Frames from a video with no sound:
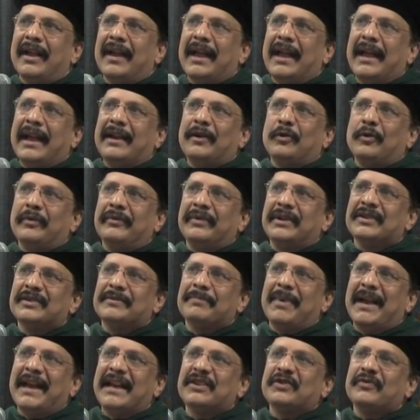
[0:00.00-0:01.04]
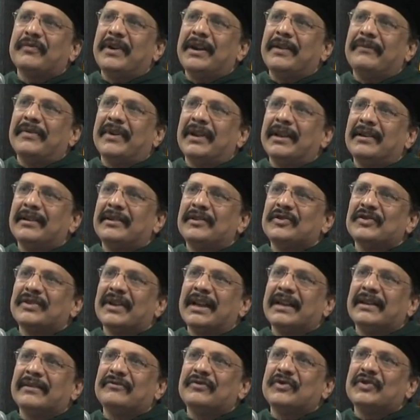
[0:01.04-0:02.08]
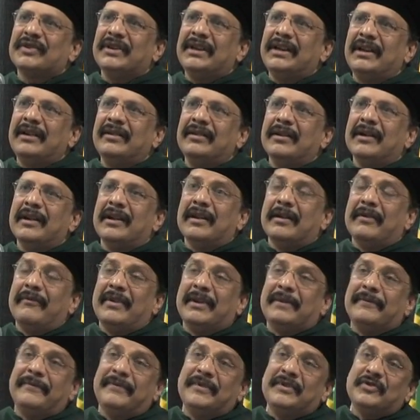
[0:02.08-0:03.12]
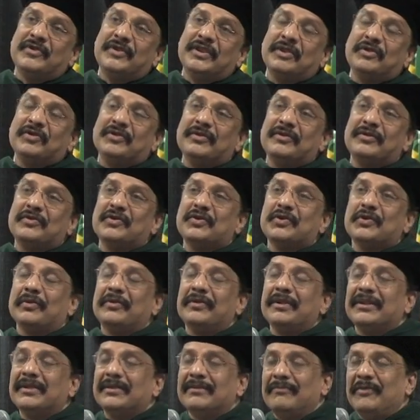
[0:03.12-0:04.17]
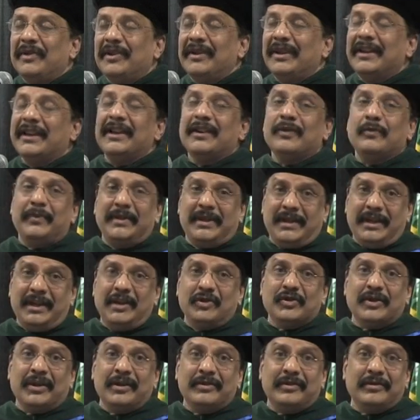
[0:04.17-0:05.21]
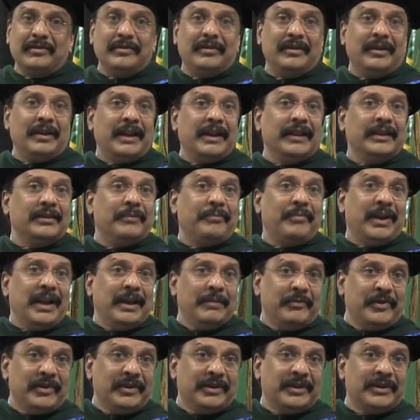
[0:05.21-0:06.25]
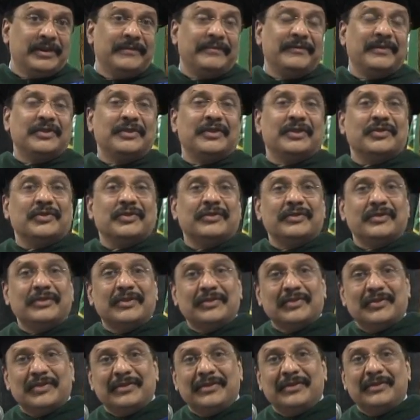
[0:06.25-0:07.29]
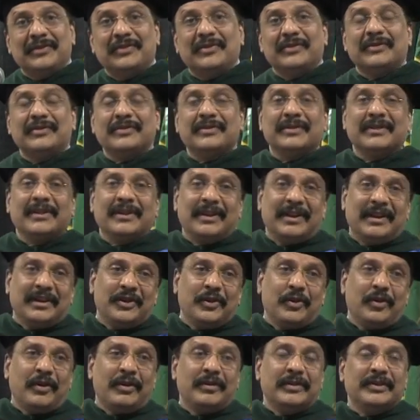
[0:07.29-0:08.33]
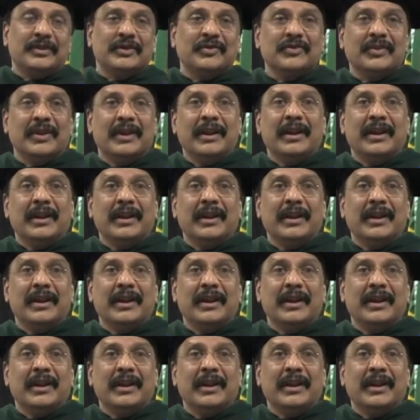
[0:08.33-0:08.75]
And over these past 25 years, I have seen when physicians don't communicate with each other, like the primary care physicians, the surgeons, the cardiologists,